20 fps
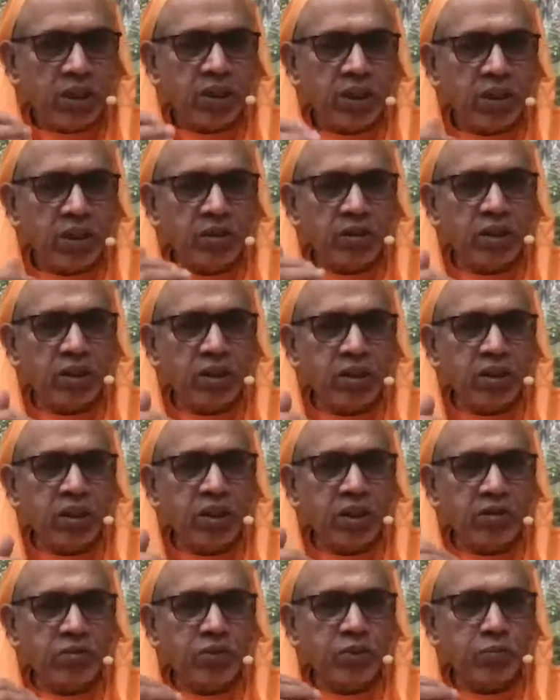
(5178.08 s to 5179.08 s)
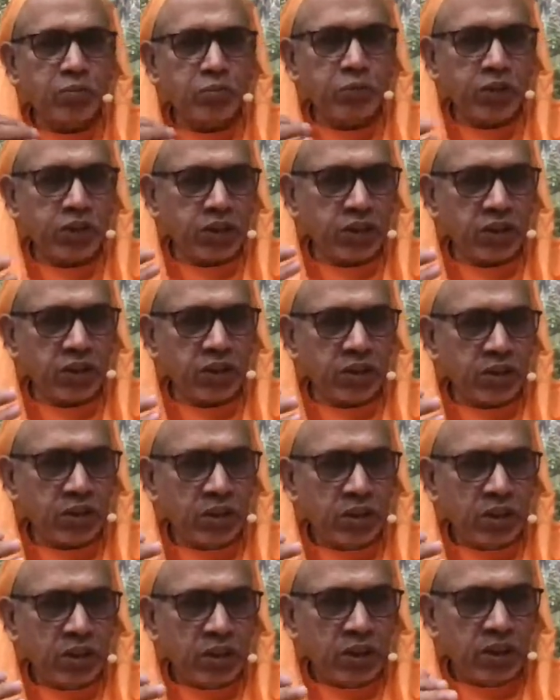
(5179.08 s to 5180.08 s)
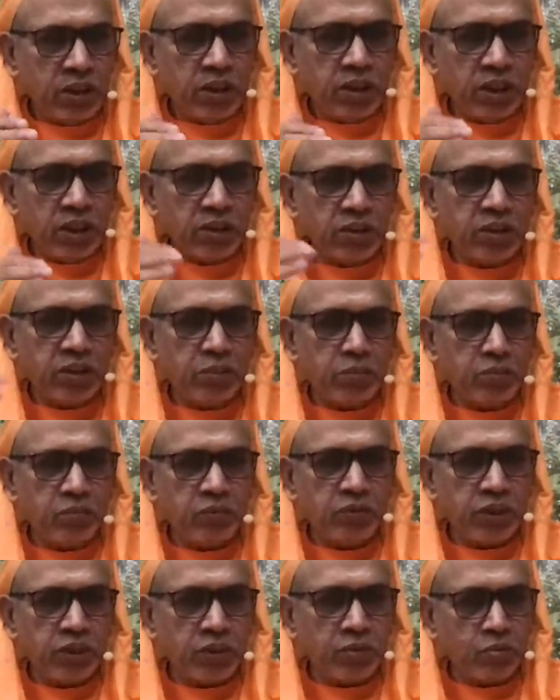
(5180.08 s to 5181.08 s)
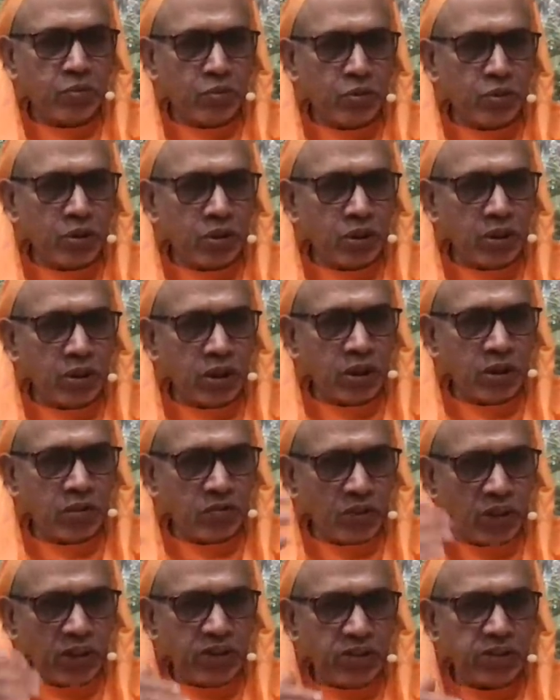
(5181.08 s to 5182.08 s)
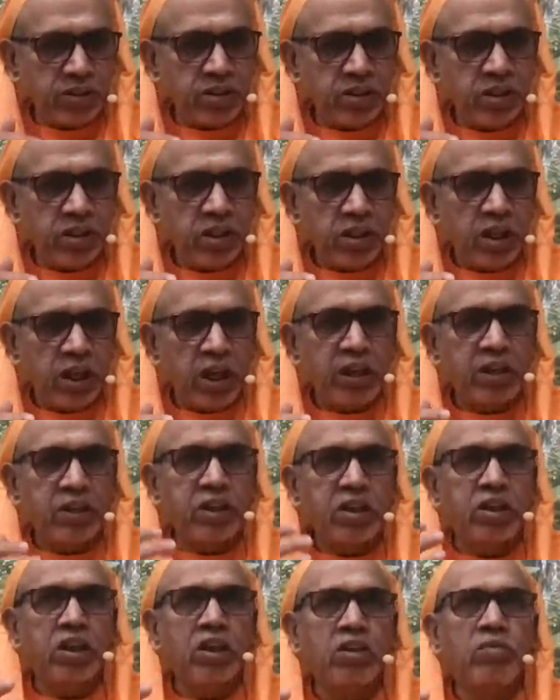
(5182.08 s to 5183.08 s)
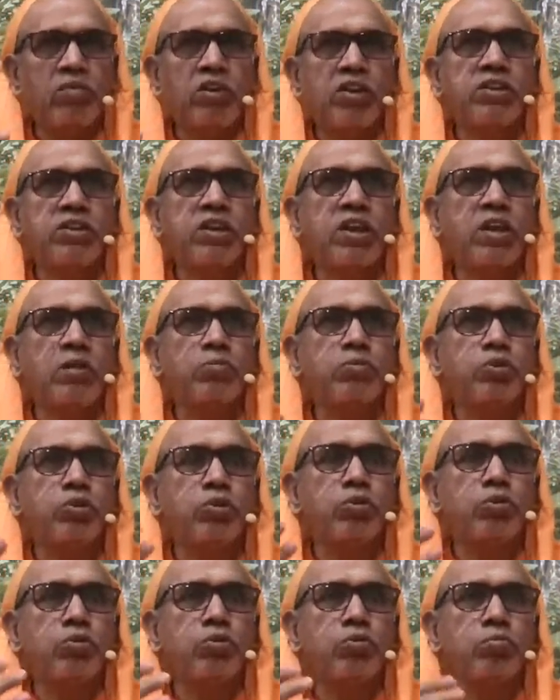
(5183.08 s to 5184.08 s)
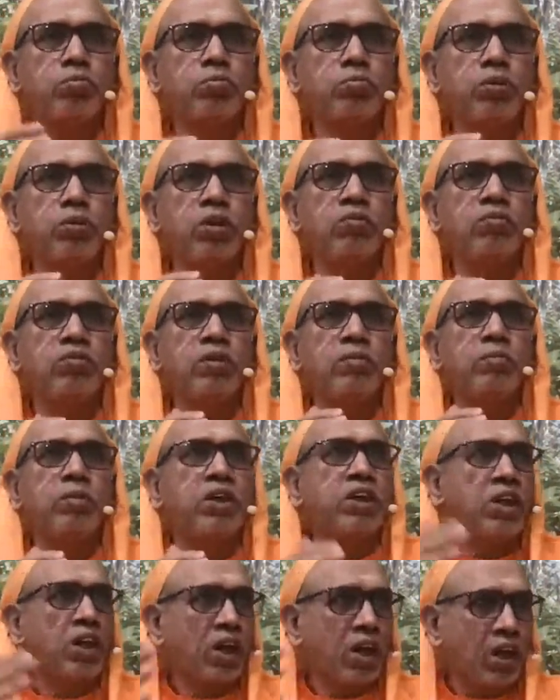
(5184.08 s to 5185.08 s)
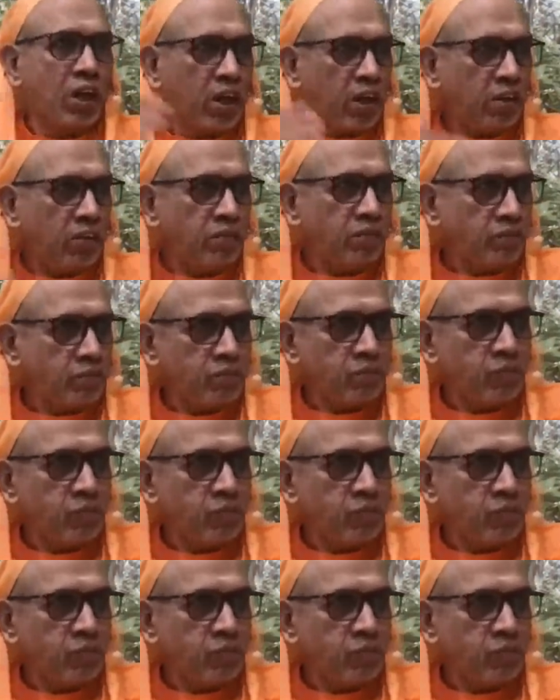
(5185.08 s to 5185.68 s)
and then that kind of speaking, it ends up with a good advice, and that advice helps you to live a better life.